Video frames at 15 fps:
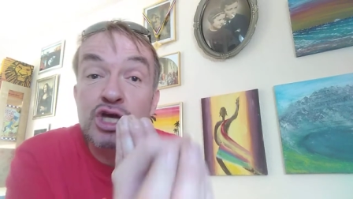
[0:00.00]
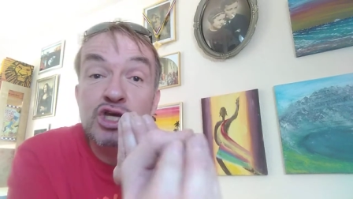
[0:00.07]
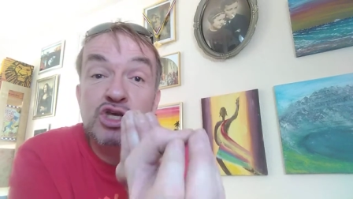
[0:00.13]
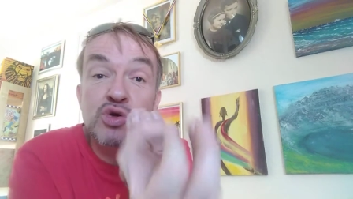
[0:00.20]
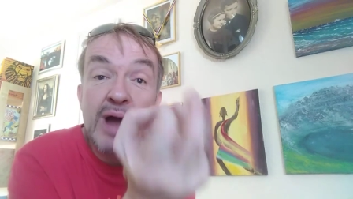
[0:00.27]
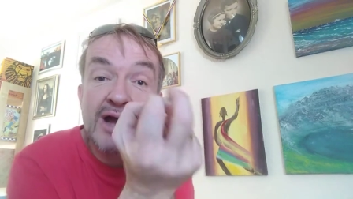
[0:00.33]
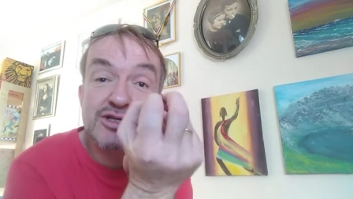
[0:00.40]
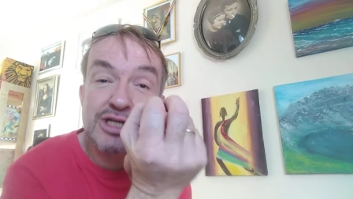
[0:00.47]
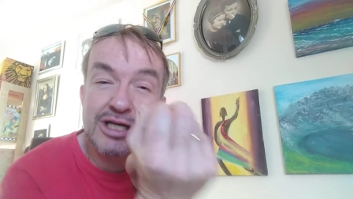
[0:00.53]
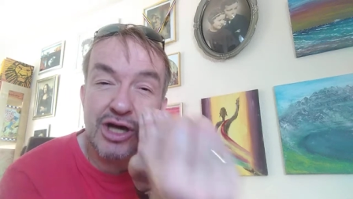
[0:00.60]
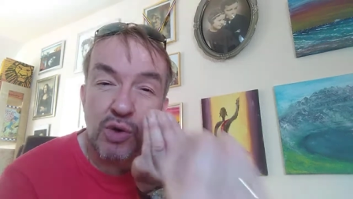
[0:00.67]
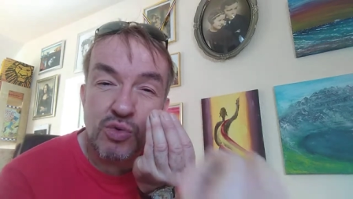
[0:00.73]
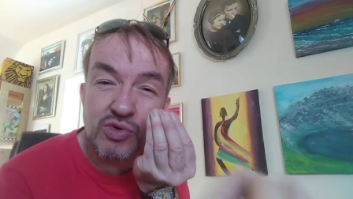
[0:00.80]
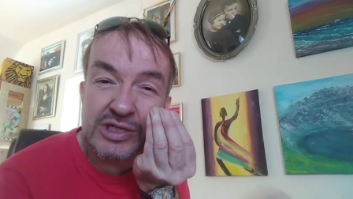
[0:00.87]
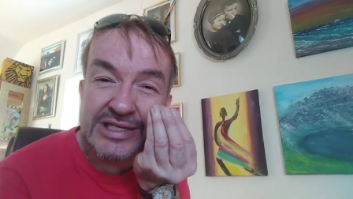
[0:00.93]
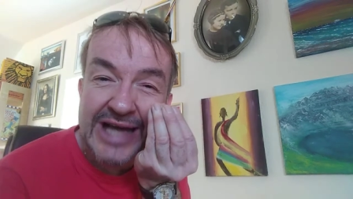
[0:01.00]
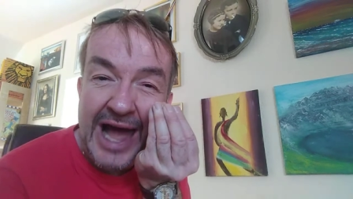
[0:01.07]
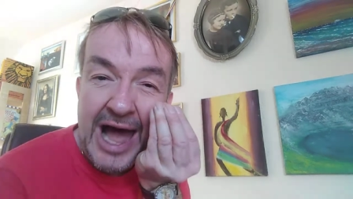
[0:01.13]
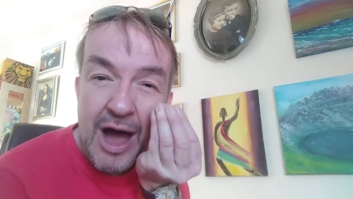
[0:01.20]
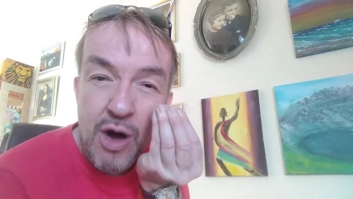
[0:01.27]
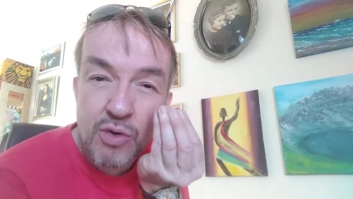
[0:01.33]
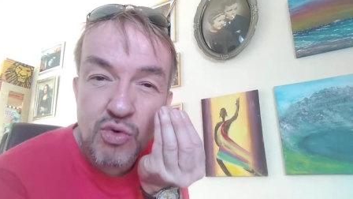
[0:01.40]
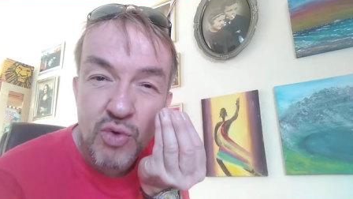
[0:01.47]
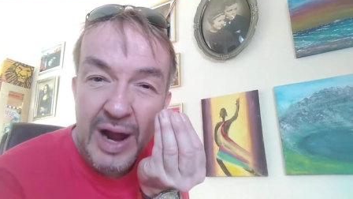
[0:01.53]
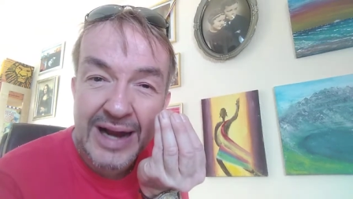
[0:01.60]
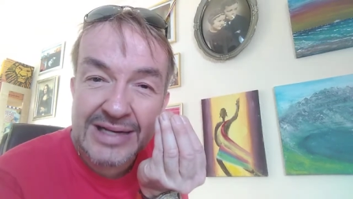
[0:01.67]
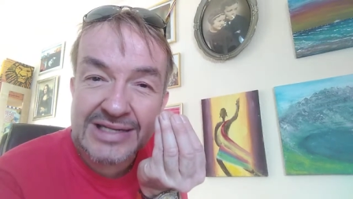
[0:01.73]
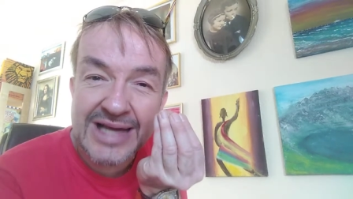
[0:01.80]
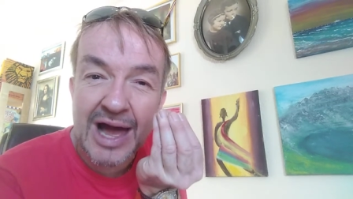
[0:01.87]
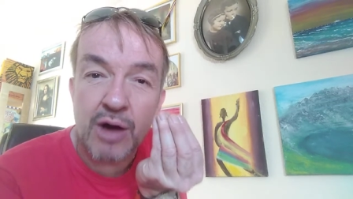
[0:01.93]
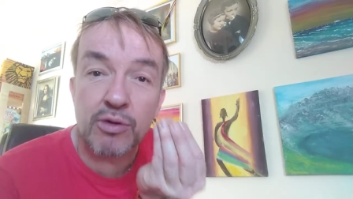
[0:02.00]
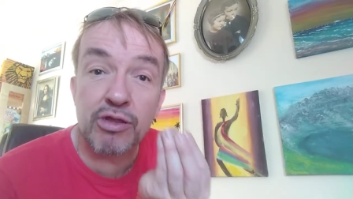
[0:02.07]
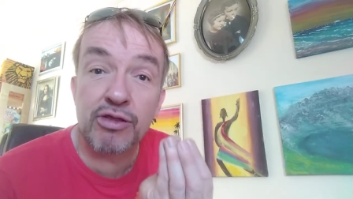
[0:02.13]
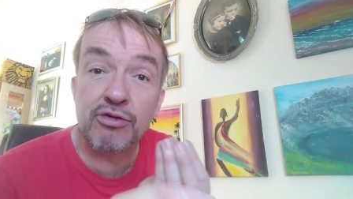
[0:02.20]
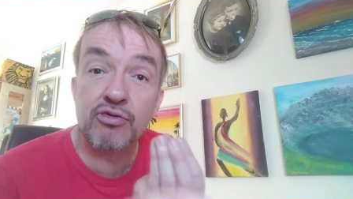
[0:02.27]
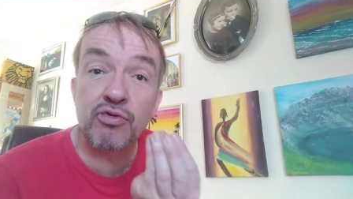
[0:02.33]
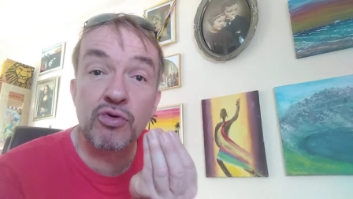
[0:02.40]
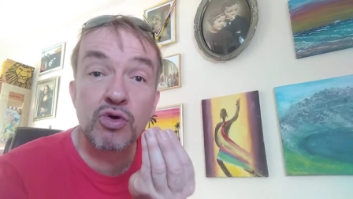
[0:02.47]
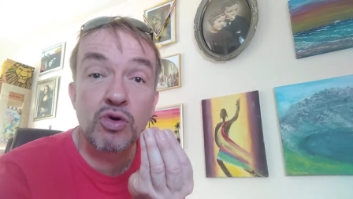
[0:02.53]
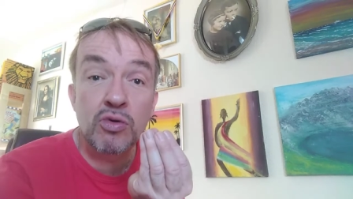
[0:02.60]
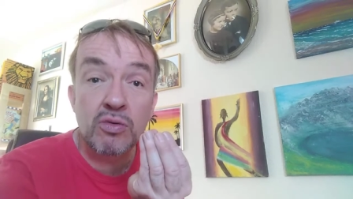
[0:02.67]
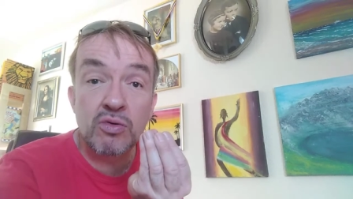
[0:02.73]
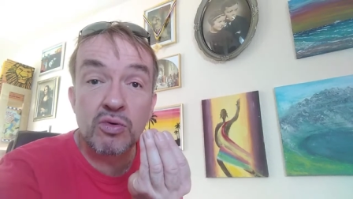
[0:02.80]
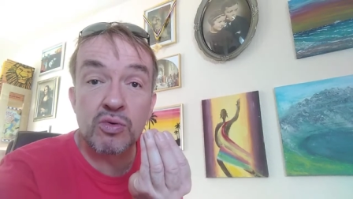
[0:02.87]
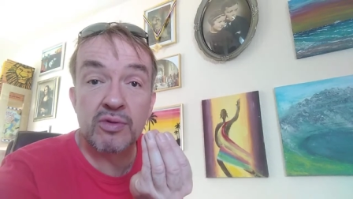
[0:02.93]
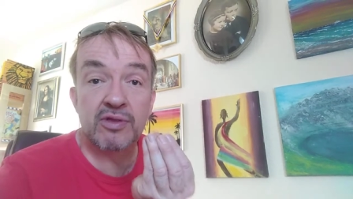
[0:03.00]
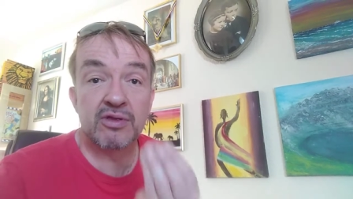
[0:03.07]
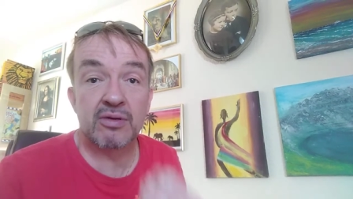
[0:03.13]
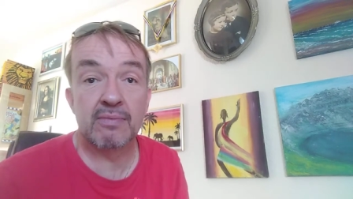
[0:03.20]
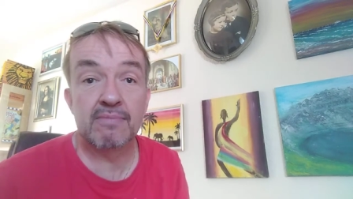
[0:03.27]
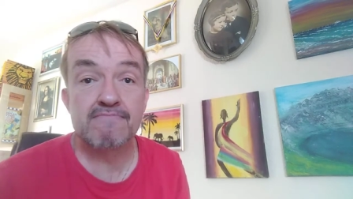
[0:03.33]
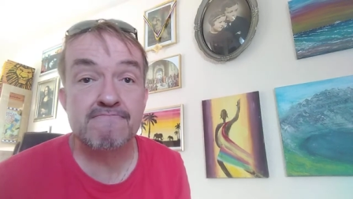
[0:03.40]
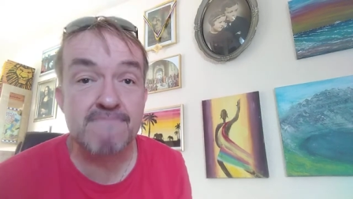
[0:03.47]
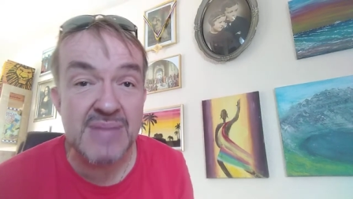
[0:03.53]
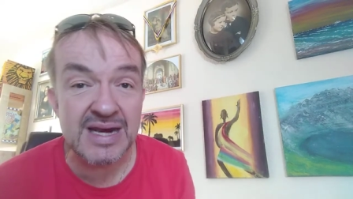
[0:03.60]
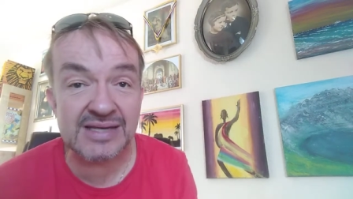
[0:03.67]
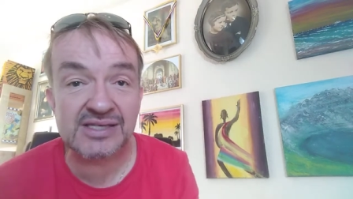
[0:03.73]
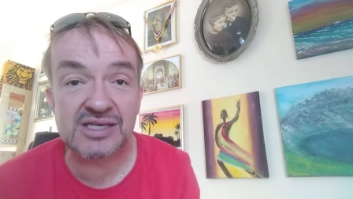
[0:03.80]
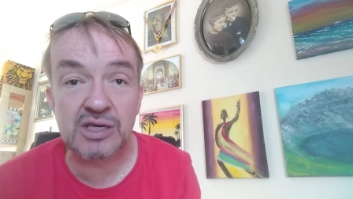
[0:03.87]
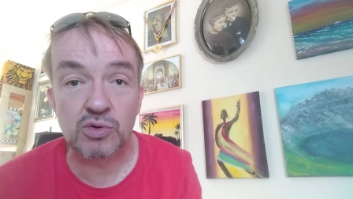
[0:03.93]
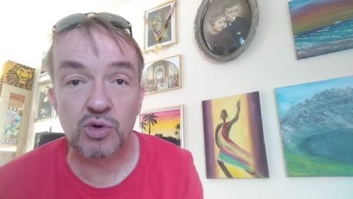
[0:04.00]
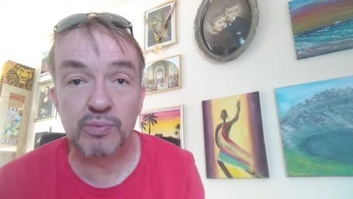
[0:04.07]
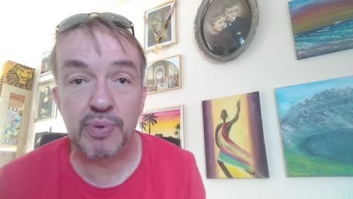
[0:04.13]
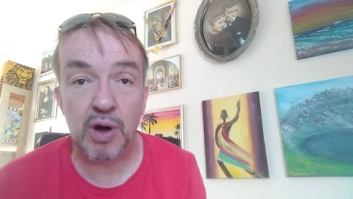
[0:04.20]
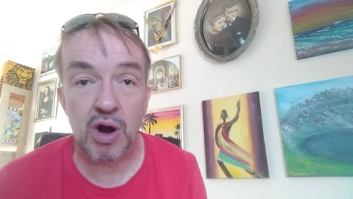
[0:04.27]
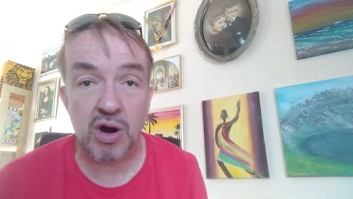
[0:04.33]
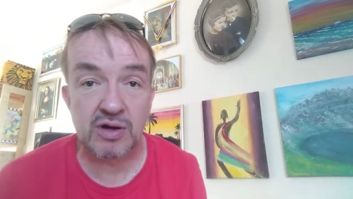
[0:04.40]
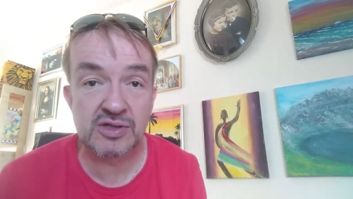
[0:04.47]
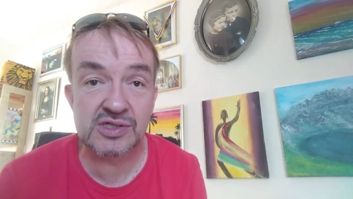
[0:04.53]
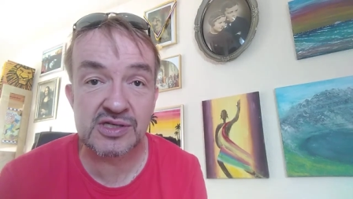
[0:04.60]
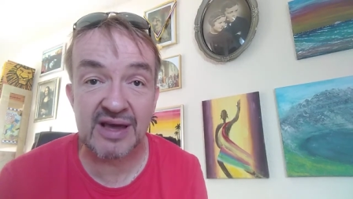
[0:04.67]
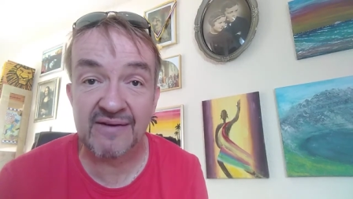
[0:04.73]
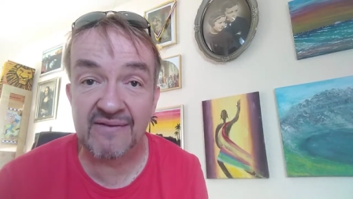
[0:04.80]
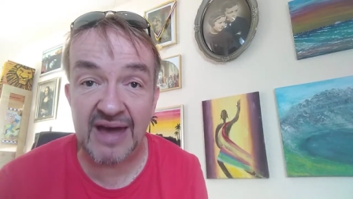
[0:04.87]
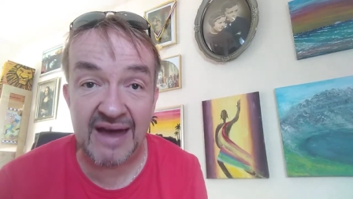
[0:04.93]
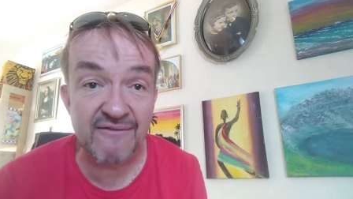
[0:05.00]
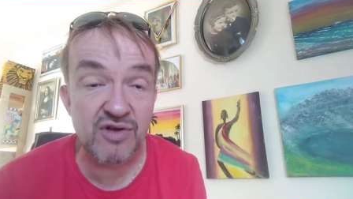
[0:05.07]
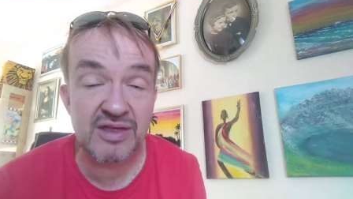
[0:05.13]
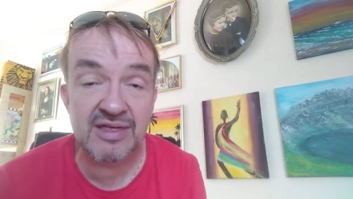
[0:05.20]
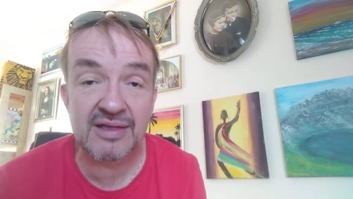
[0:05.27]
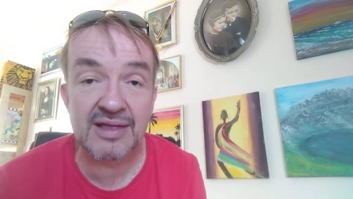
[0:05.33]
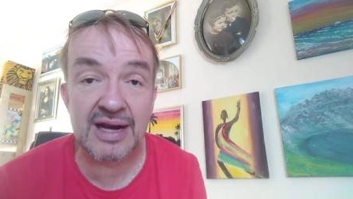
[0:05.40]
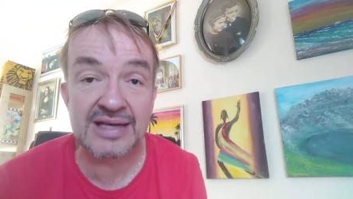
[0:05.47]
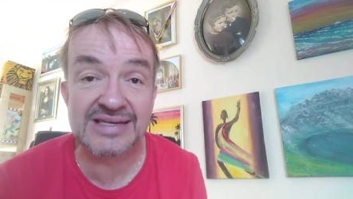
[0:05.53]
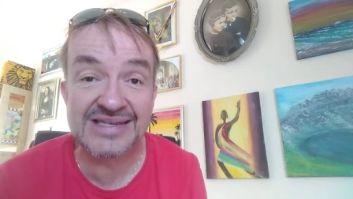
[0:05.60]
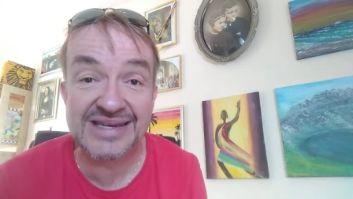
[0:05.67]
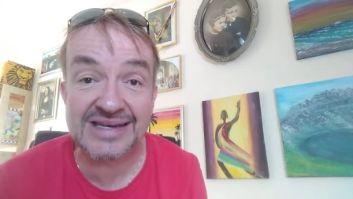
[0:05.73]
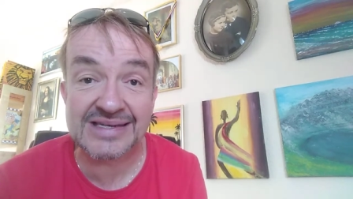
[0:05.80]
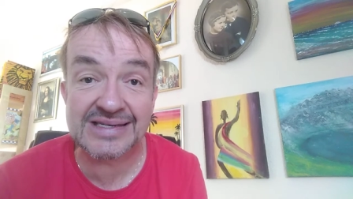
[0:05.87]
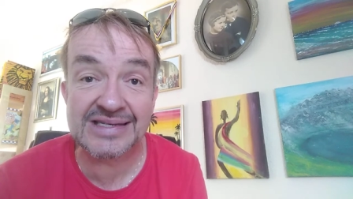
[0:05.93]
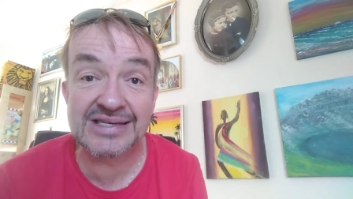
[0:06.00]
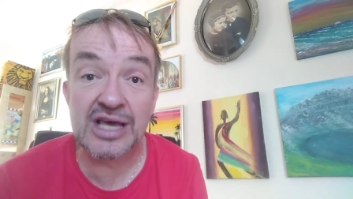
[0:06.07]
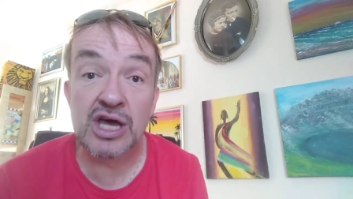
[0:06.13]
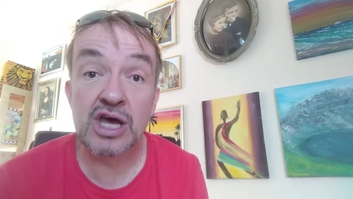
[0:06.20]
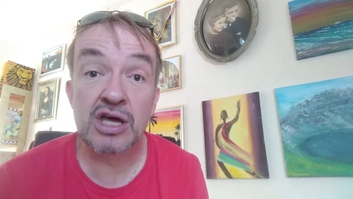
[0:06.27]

you actually go down, right down through the minuscule parts of everything that exists,